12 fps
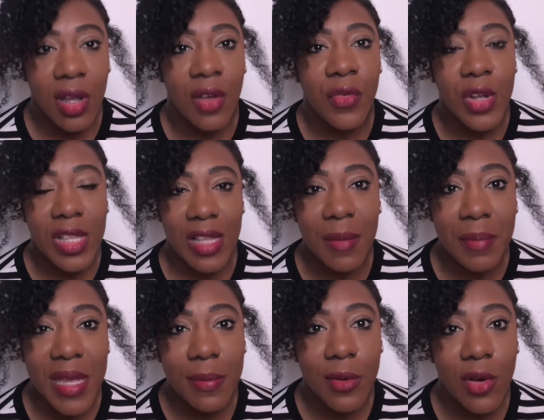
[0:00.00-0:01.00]
For some
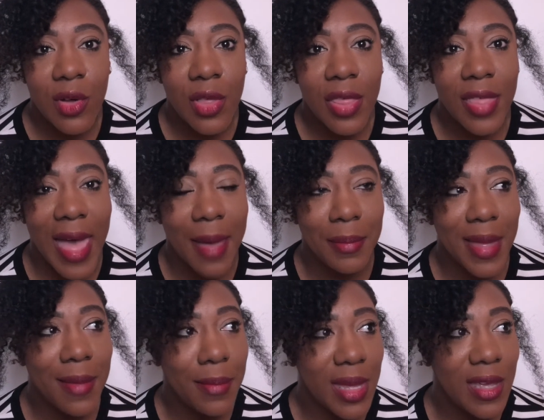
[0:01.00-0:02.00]
people, that may
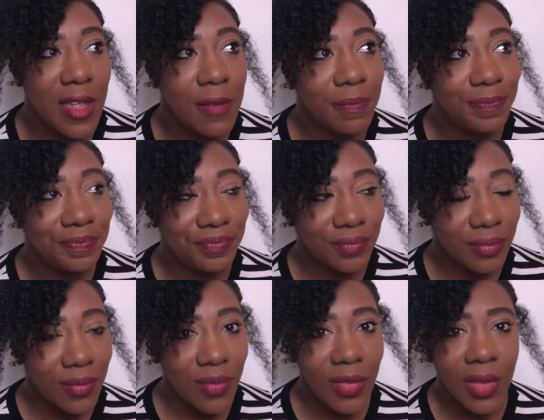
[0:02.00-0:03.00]
mean
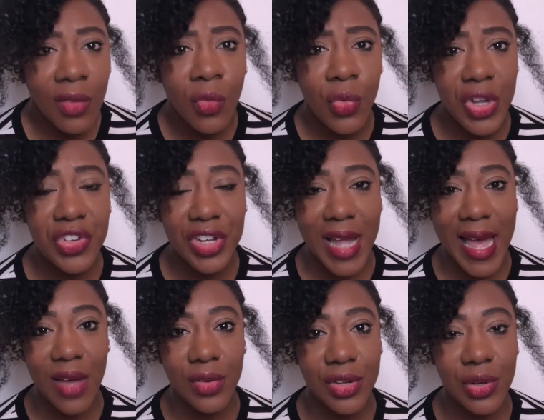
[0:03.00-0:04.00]
reaching
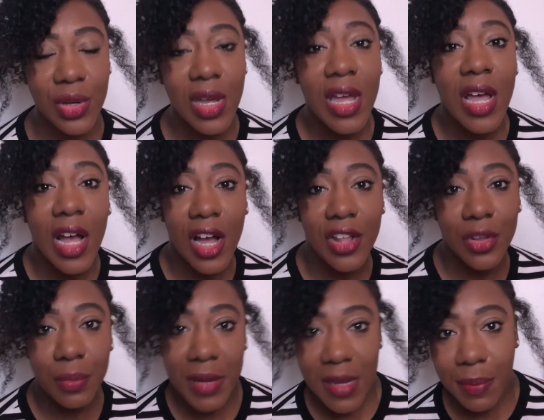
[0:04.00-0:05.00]
out to other
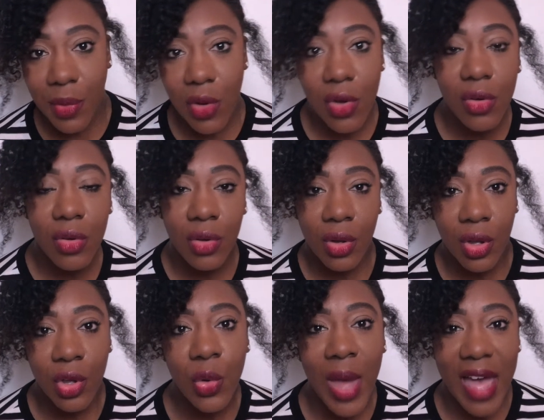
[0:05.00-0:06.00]
people
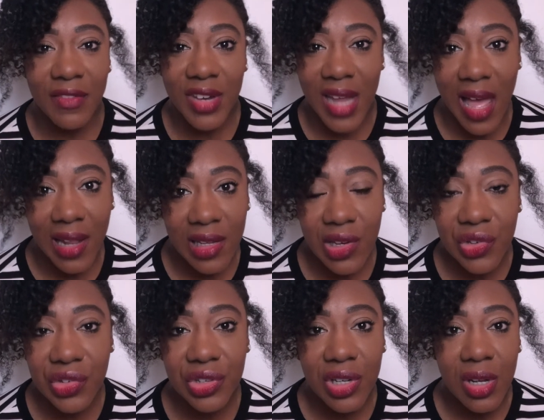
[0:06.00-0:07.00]
who have
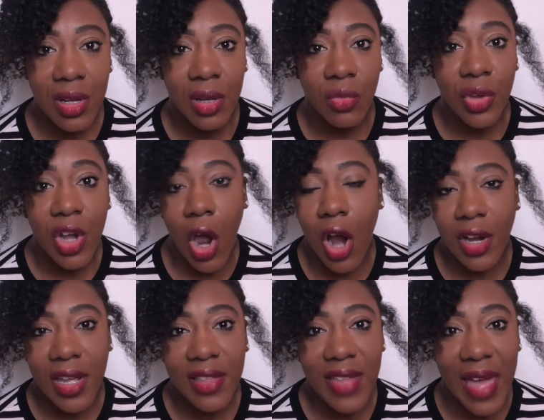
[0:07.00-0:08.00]
knowledge
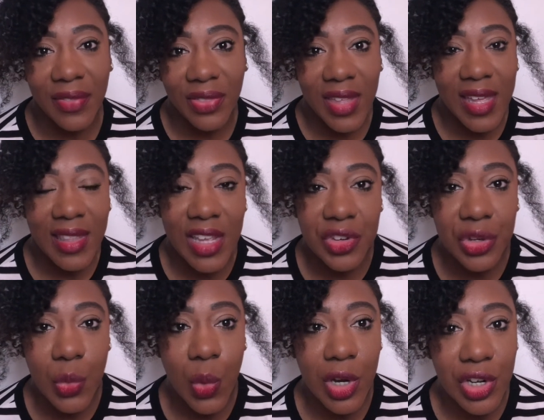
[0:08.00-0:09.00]
regarding that thing that you
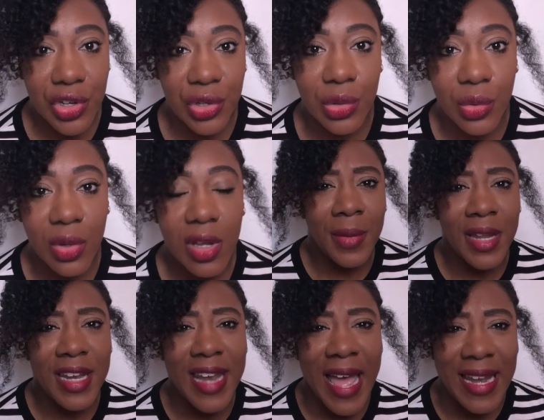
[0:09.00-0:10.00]
want to do.
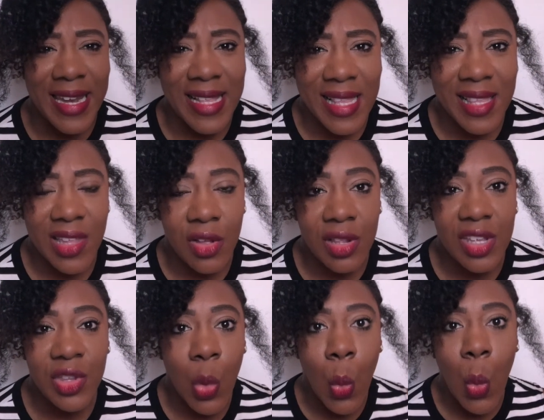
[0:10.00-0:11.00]
Not necessarily
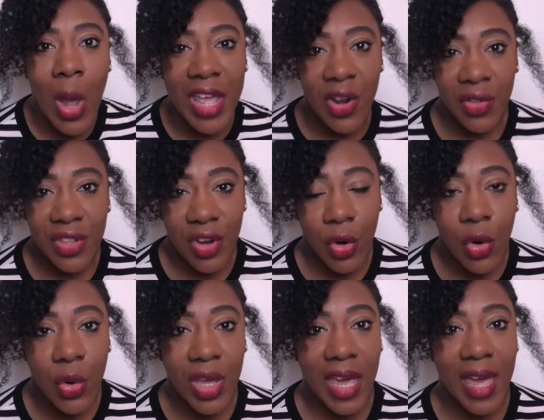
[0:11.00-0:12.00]
to wait on their
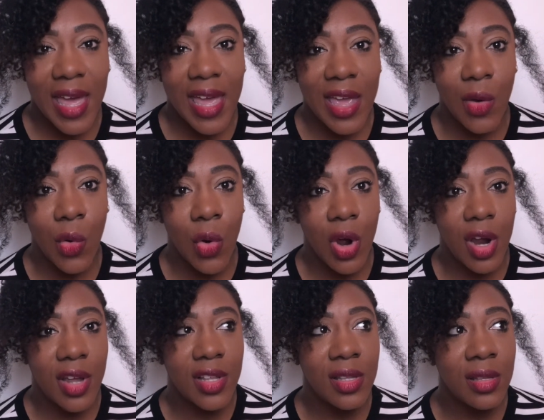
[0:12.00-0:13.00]
okay
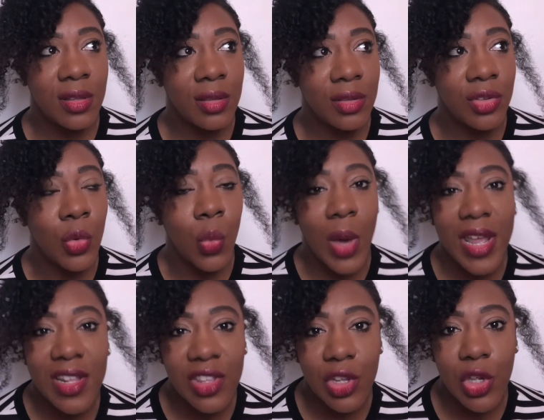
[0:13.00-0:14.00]
or to wait
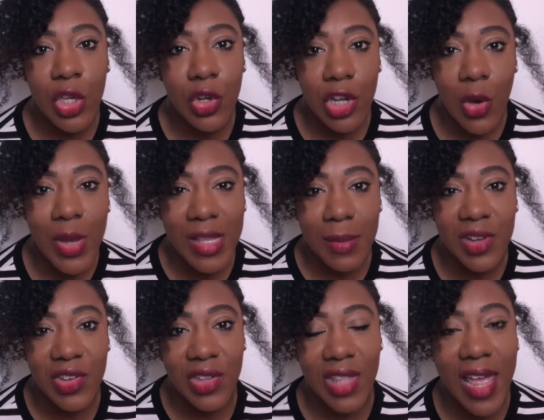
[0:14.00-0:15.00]
until you know as much
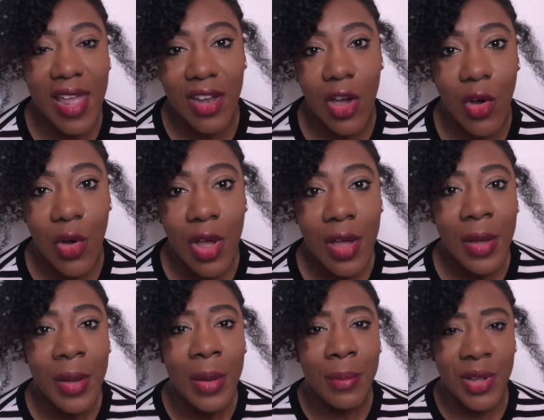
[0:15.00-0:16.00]
as they know,
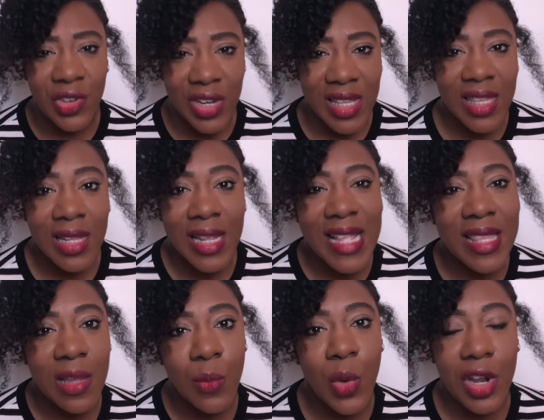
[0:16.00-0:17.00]
but just to let
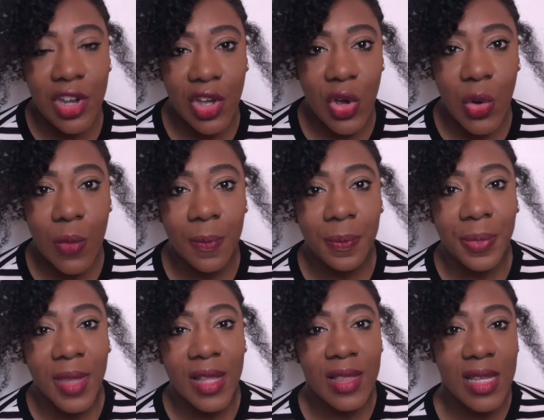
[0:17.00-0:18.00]
someone know,
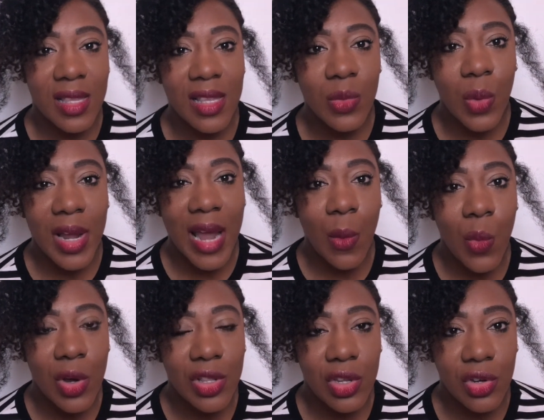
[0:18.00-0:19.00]
this is what I
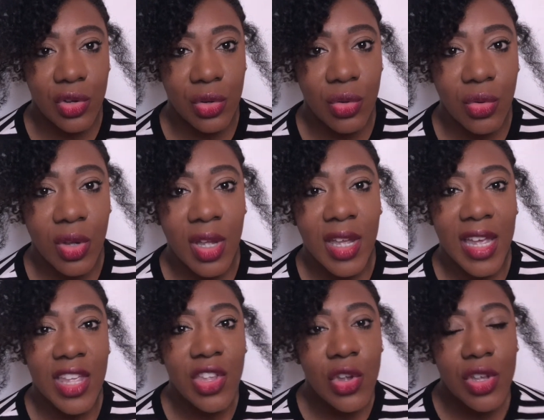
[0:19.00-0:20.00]
want to do,
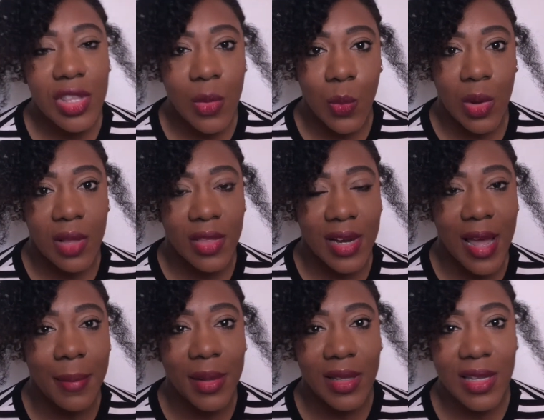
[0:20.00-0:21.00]
and you're someone that I
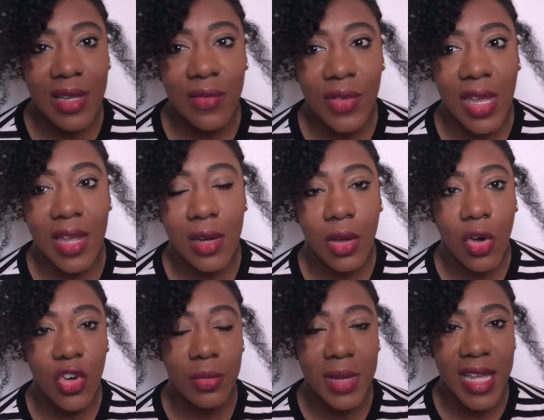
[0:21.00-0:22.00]
believe can
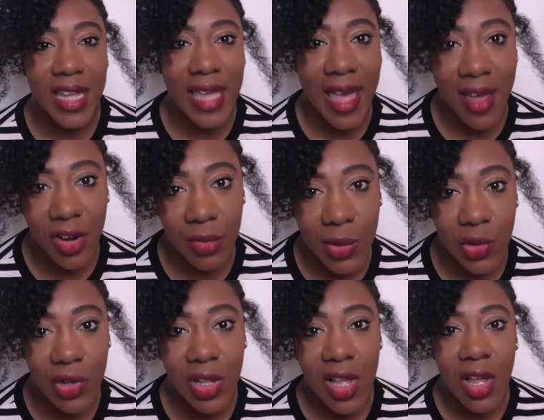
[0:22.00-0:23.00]
hold me
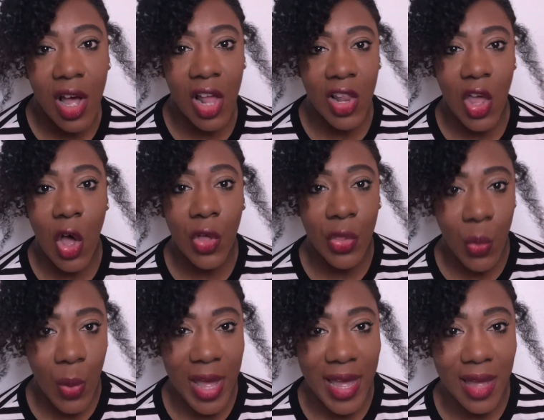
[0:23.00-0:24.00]
accountable along the
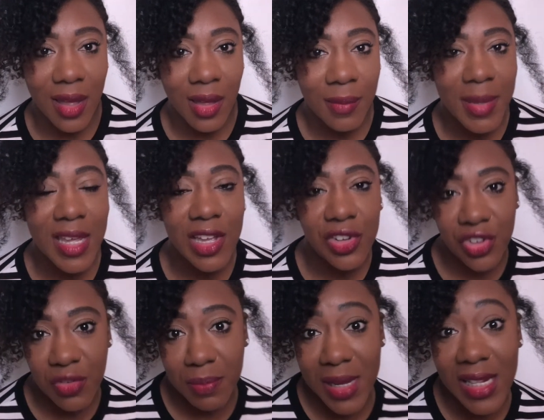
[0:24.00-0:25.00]
way because
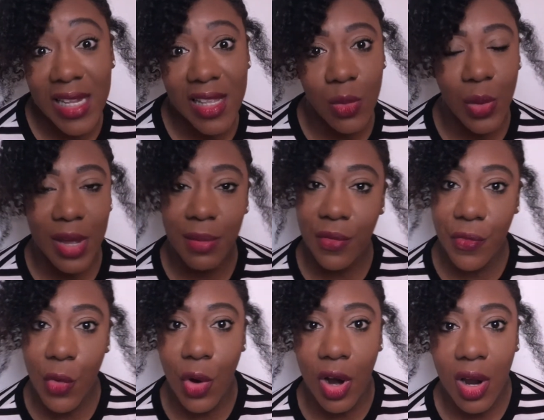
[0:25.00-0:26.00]
you've been this way
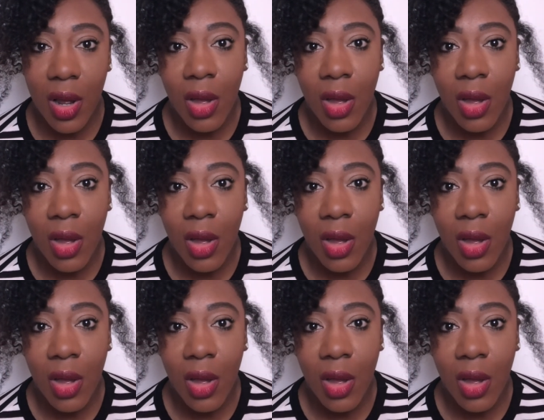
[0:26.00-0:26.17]
before.